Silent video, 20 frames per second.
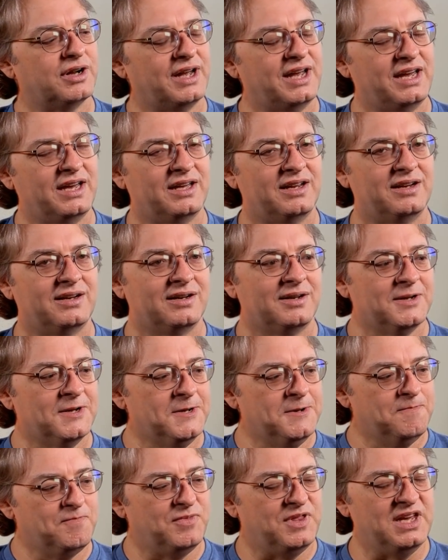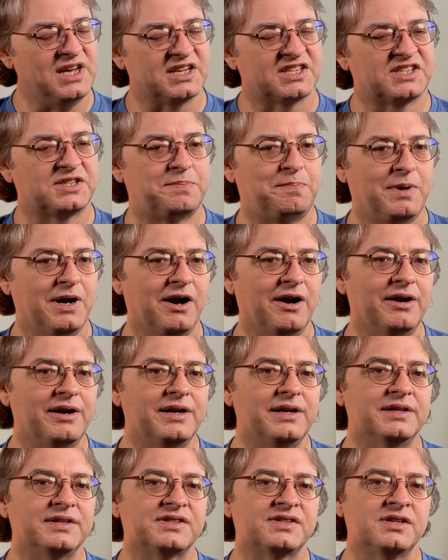in the
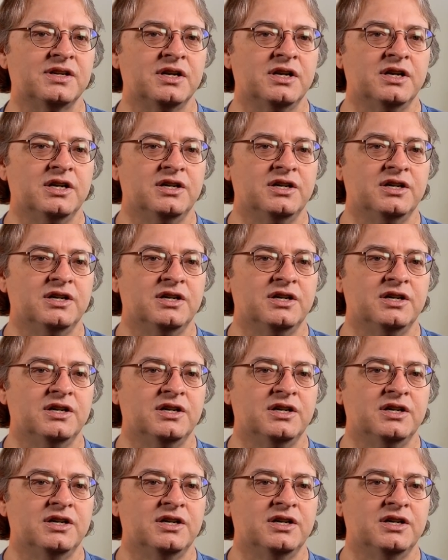experience